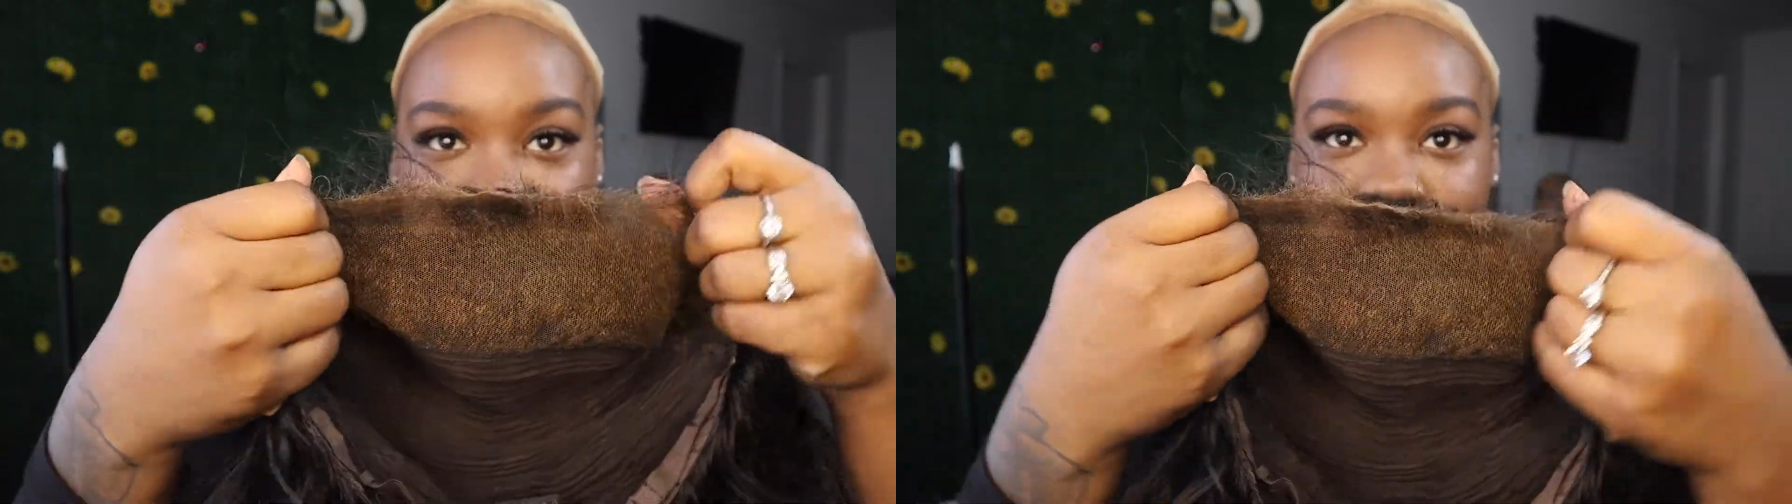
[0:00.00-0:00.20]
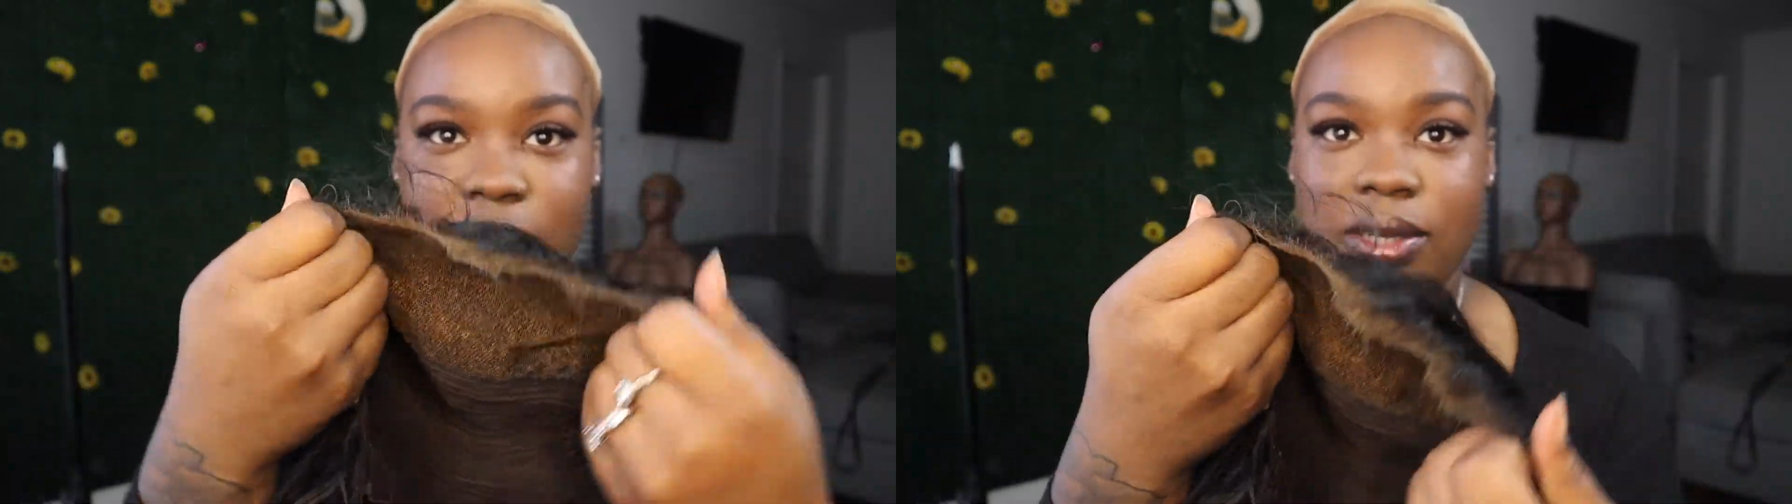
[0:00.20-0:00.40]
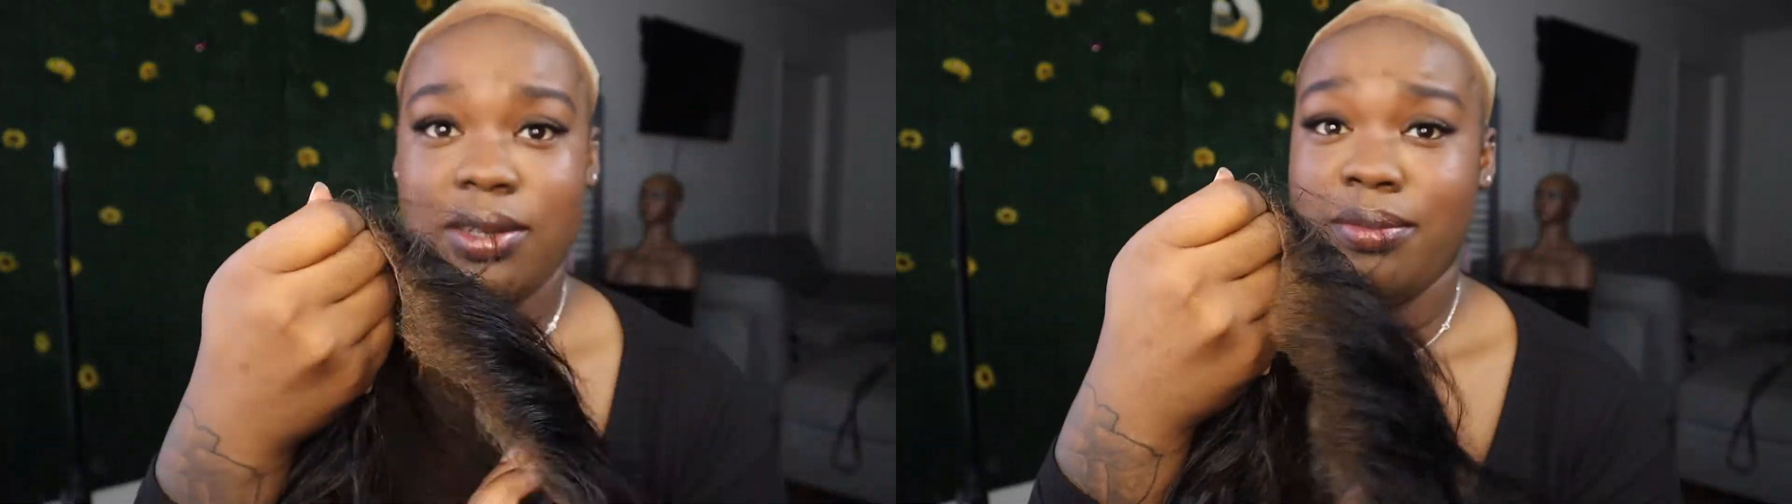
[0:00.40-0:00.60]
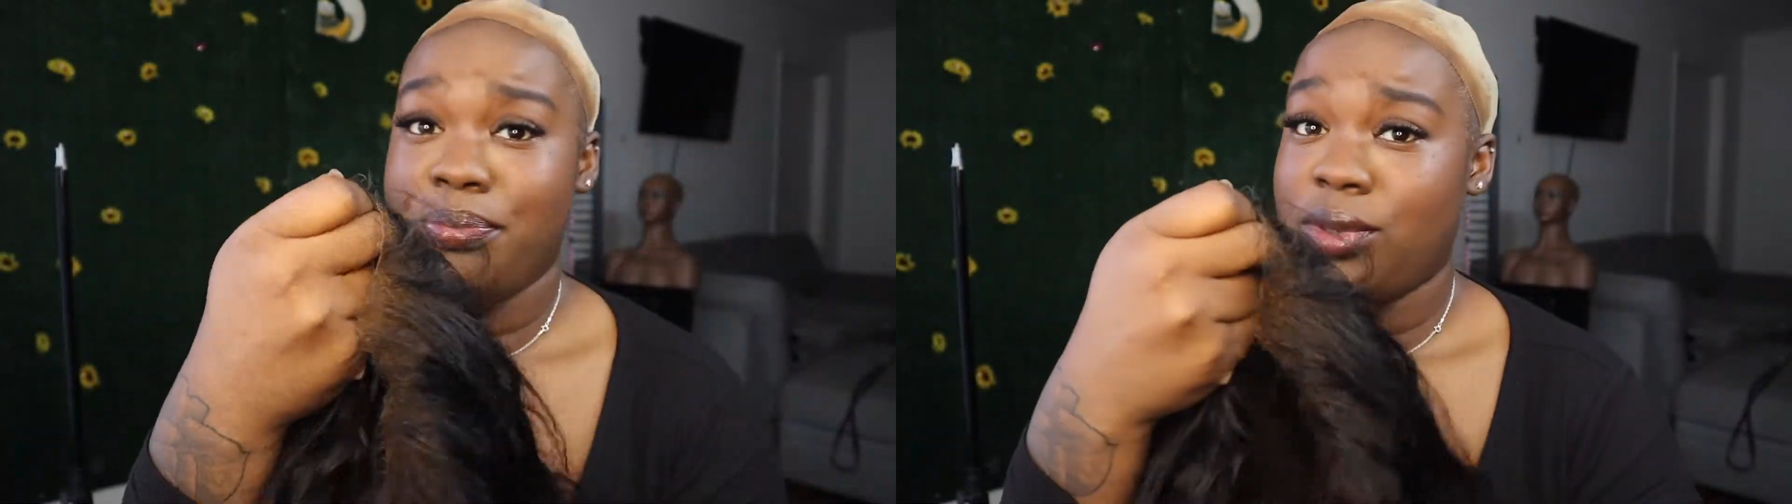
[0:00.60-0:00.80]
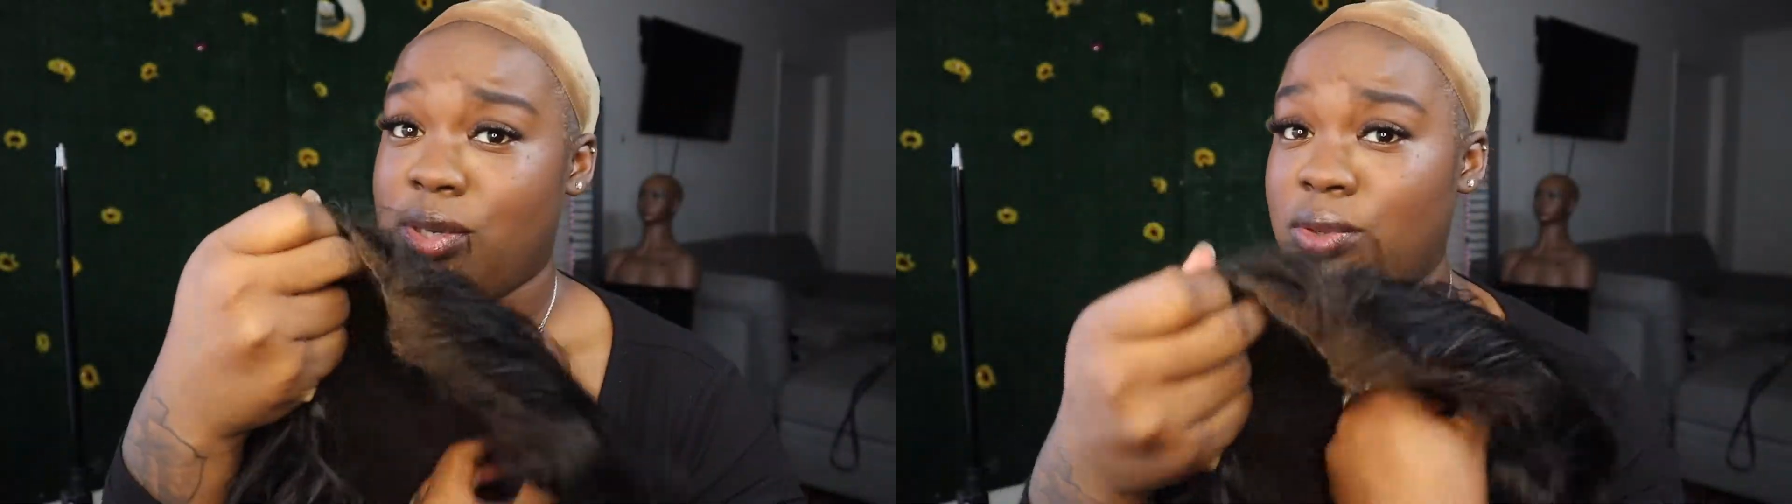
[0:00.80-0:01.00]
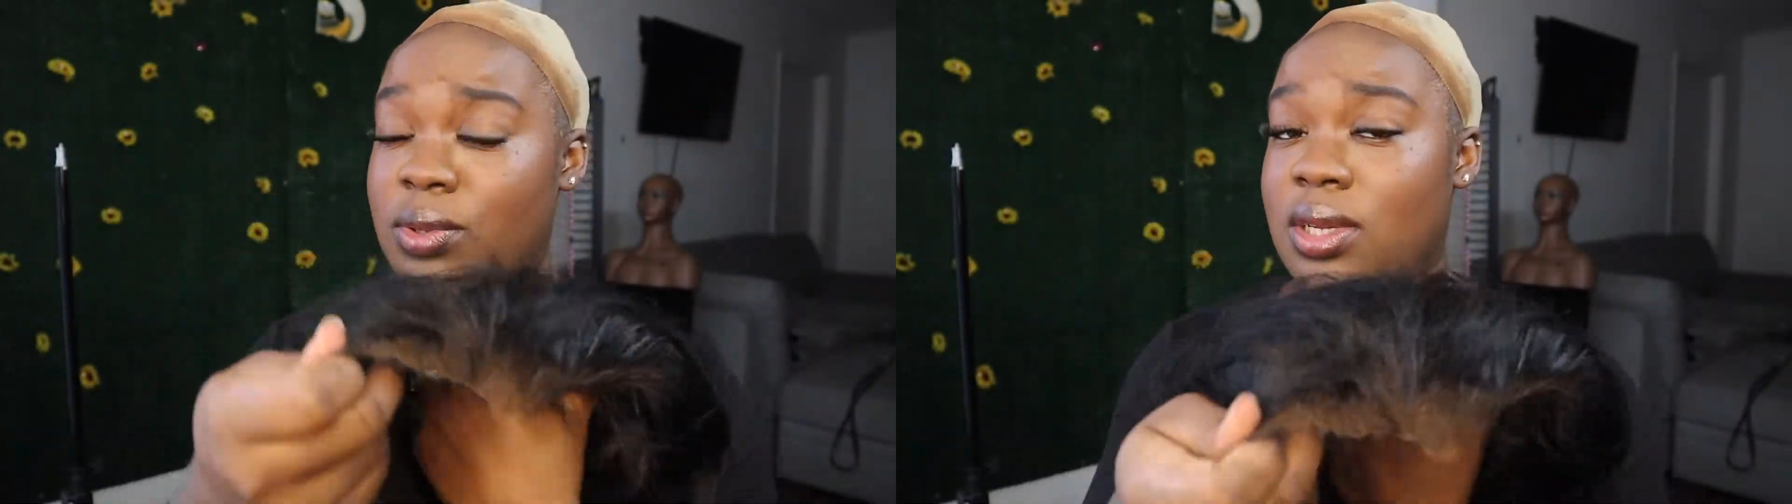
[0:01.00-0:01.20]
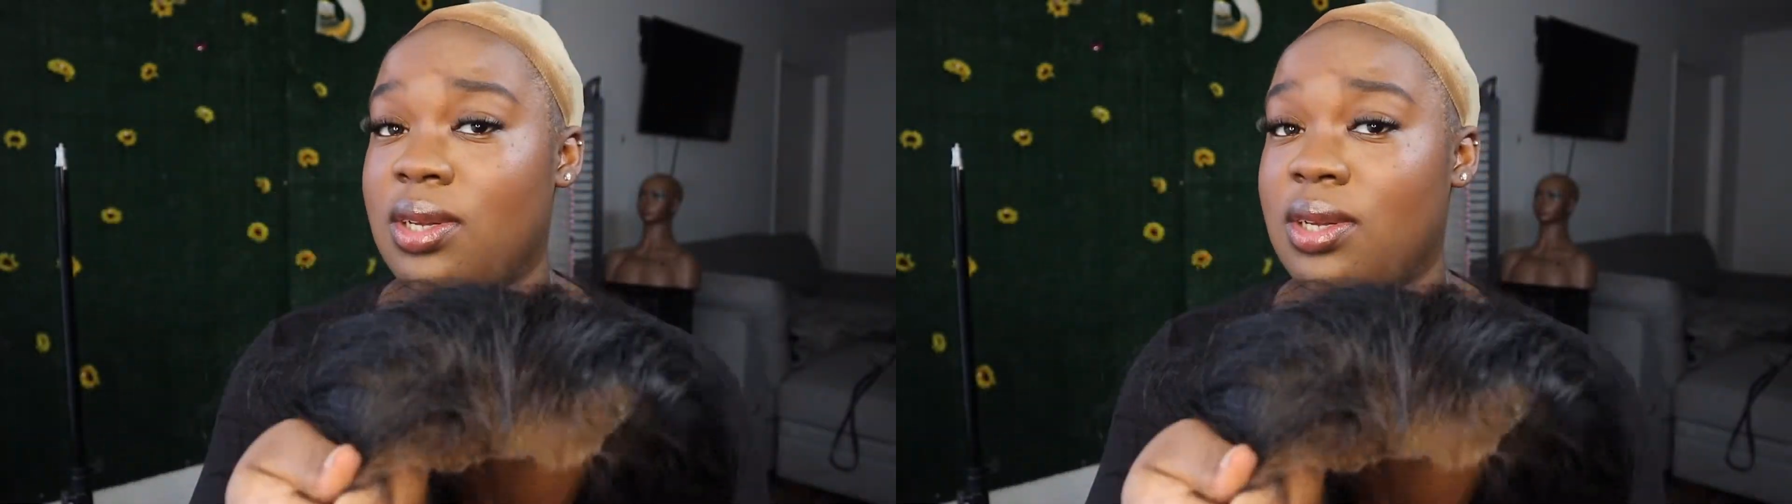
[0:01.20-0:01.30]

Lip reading: but phew,